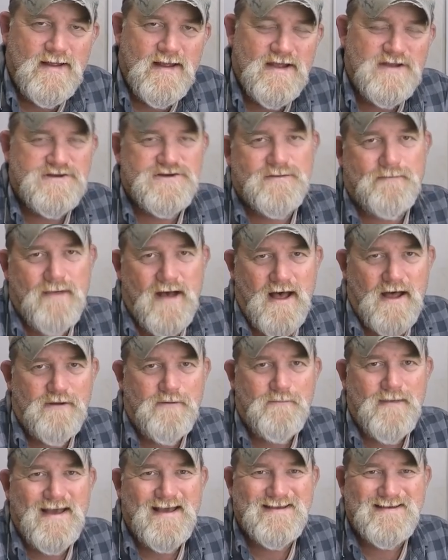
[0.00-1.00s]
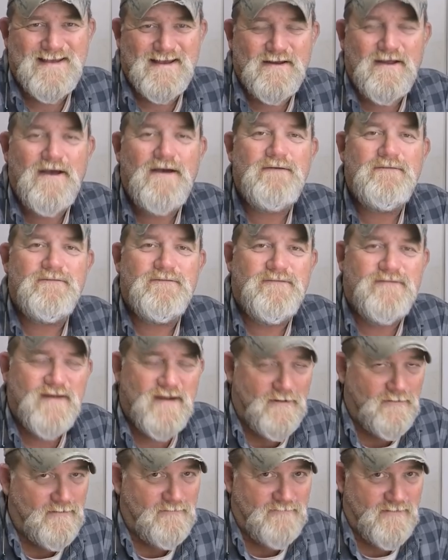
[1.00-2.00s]
And Shimano makes it
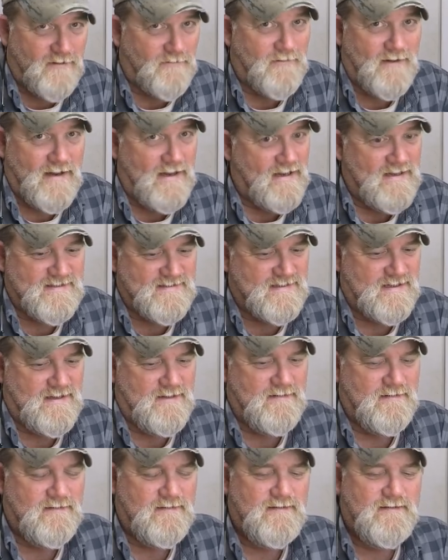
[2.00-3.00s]
very, very easy.